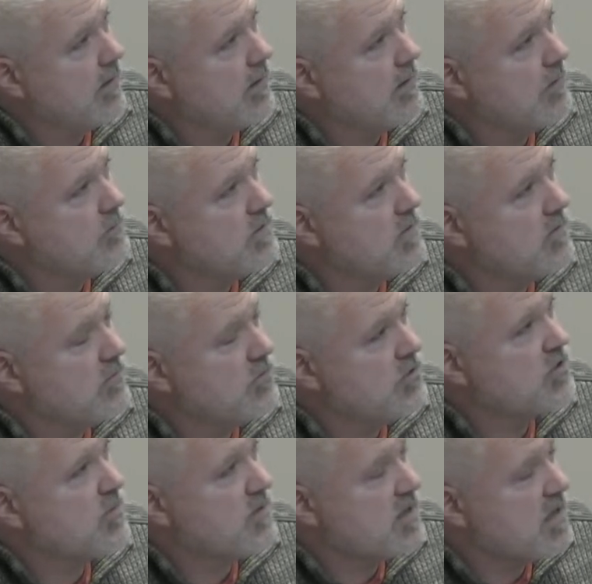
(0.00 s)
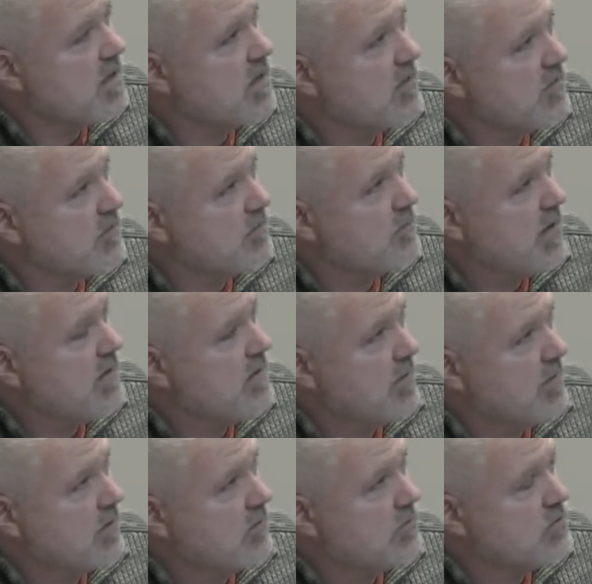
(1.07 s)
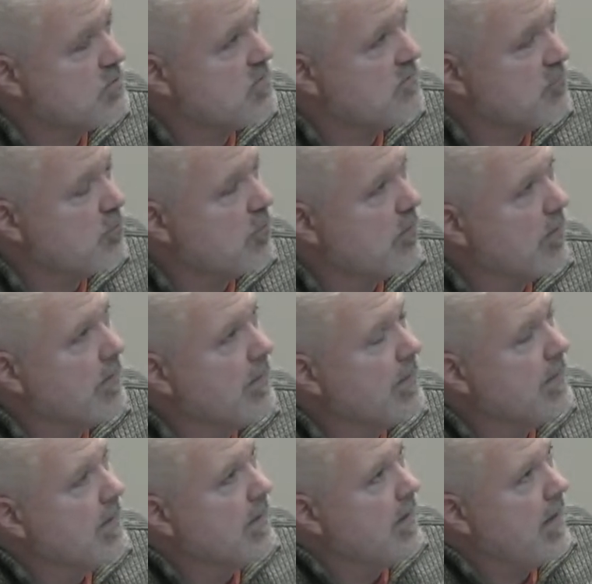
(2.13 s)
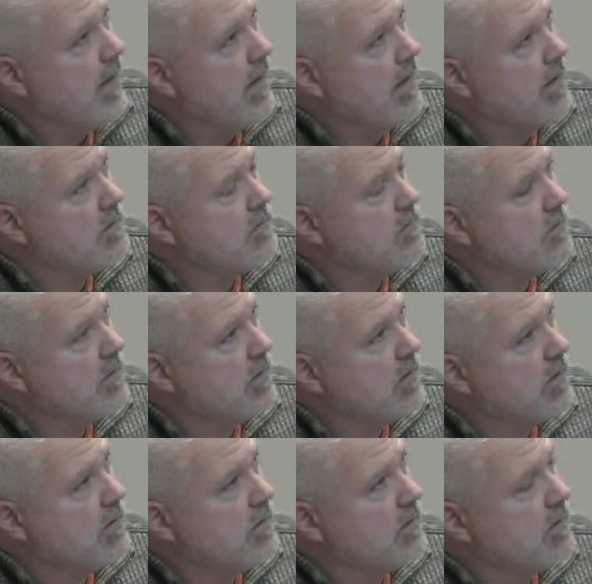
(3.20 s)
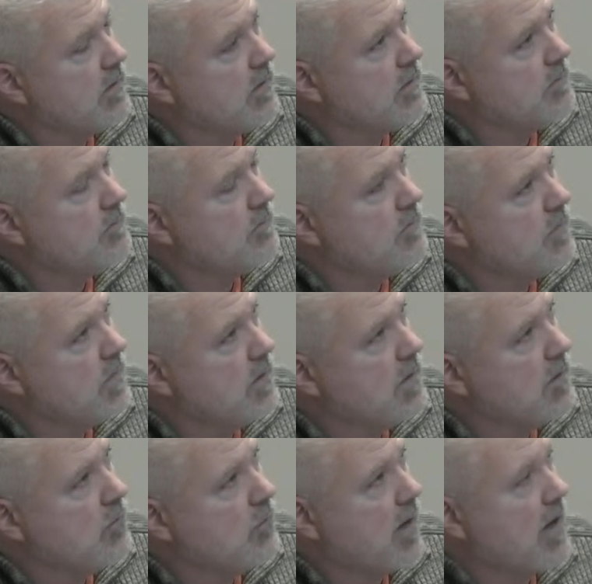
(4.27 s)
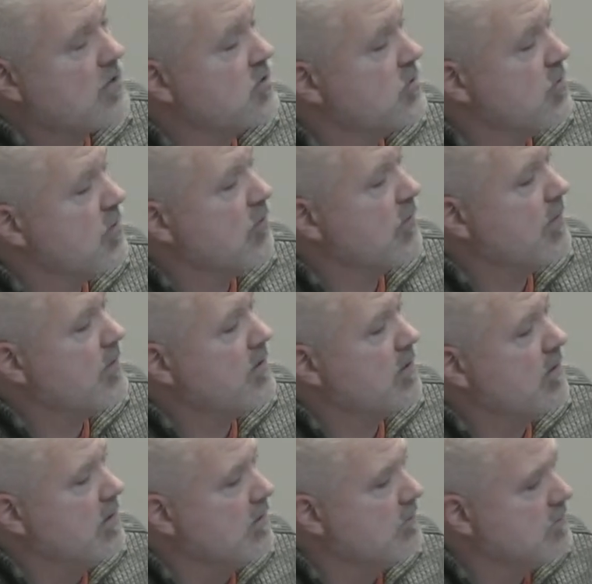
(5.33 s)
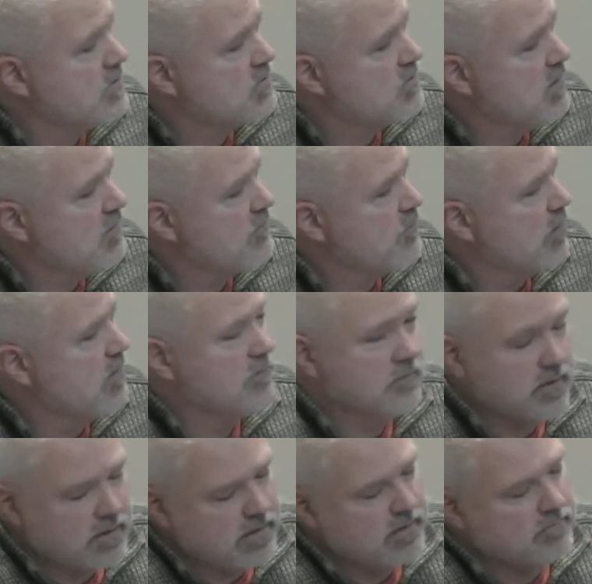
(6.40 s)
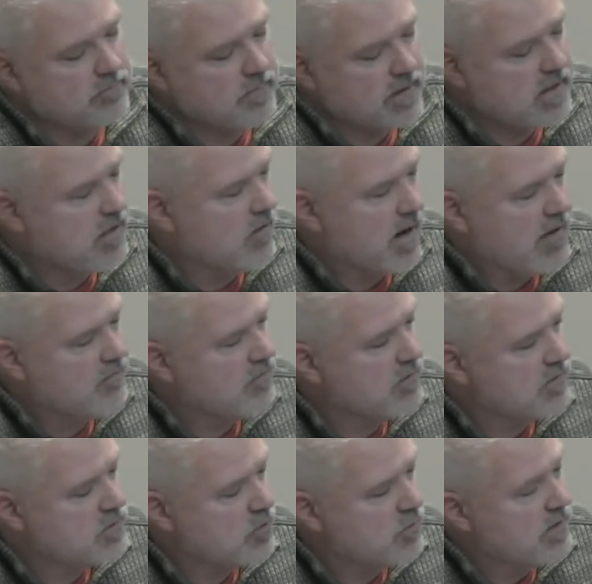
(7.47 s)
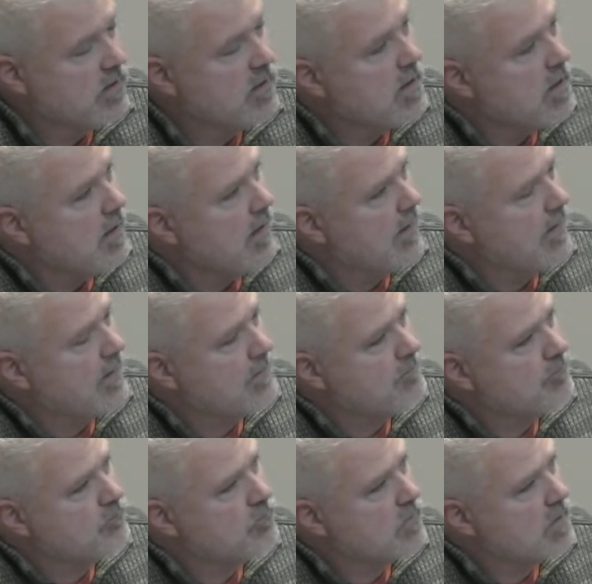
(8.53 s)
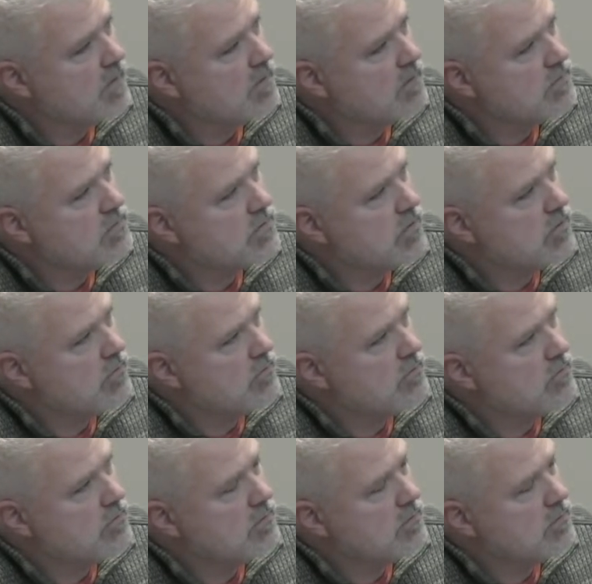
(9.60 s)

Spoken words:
It was either just the beginning of the pandemic or just before, and we're actually doing a ribbon cutting this month for it, a year after it's open. So